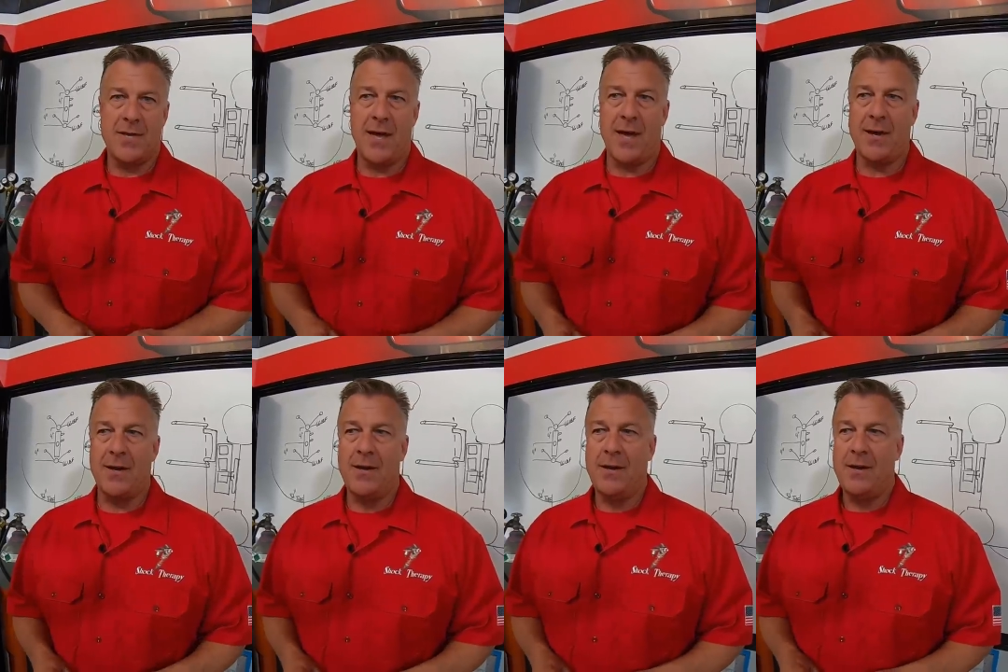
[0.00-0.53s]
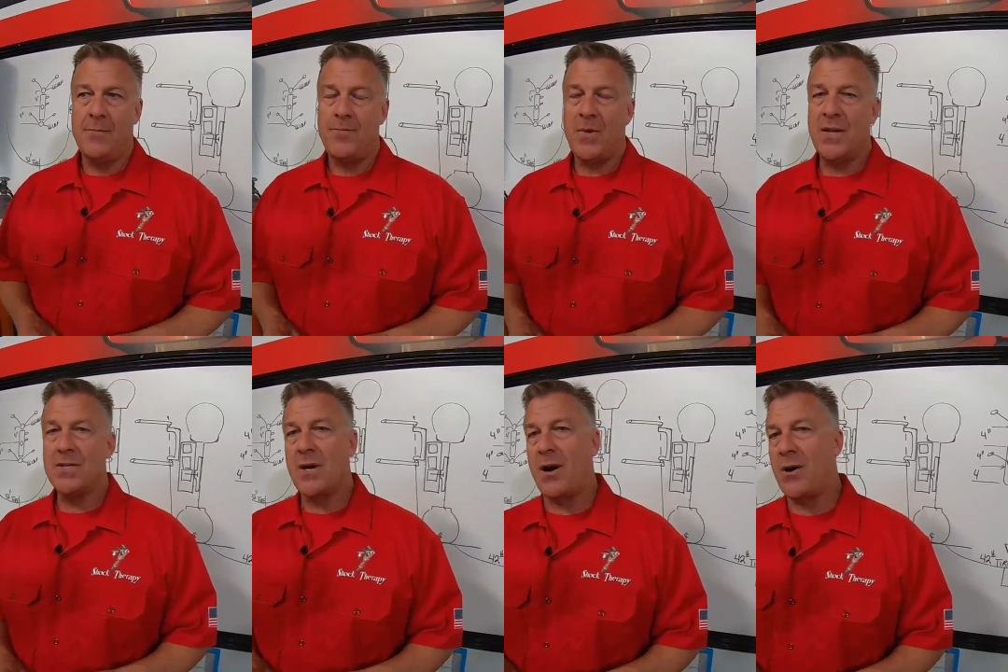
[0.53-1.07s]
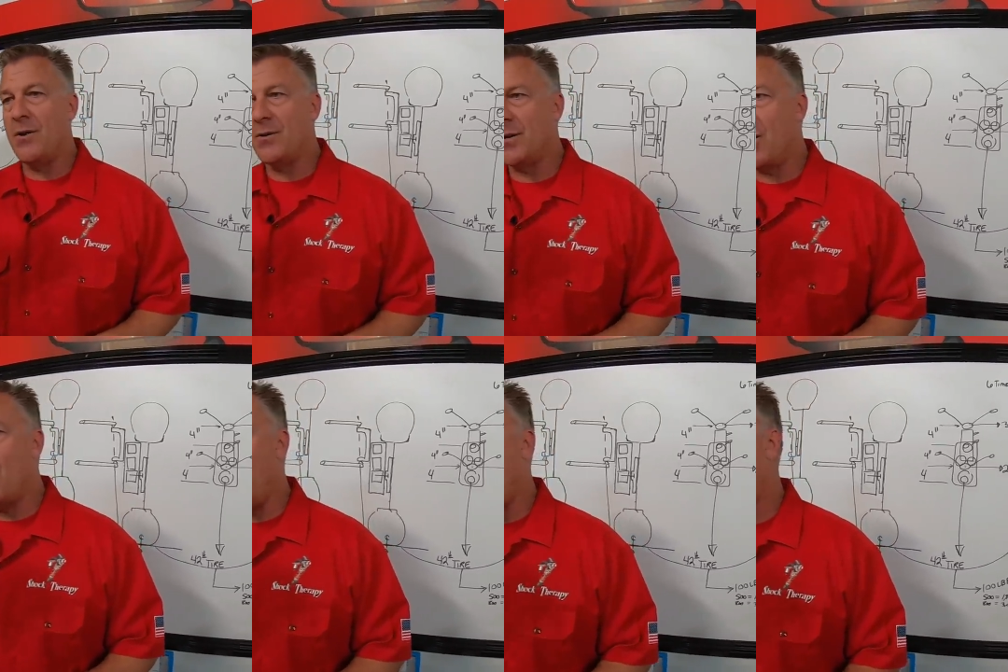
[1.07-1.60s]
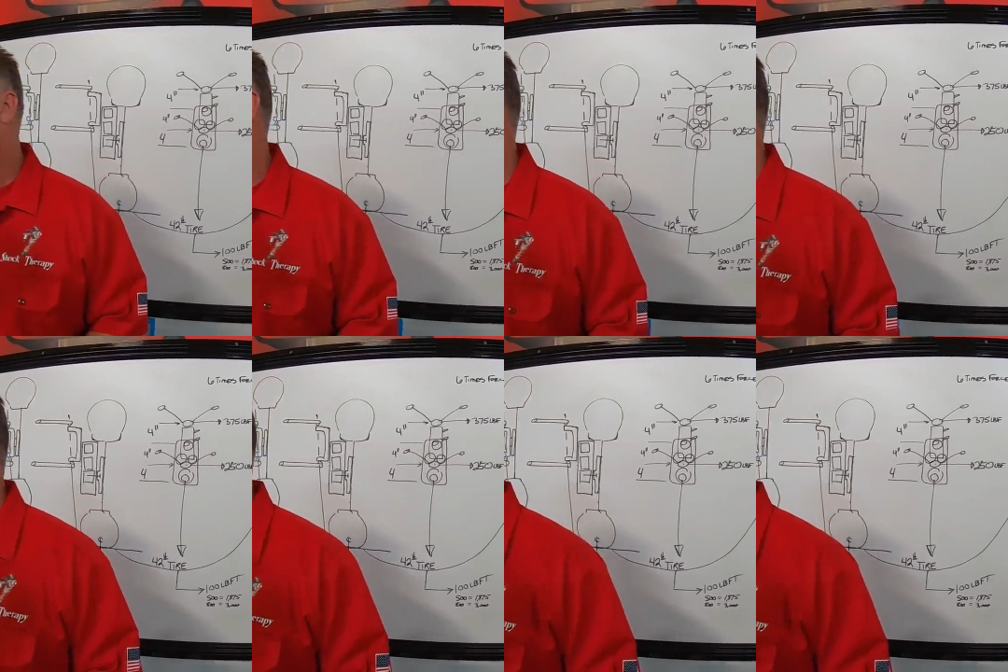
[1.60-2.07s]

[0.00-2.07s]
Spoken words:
that is hard to quantify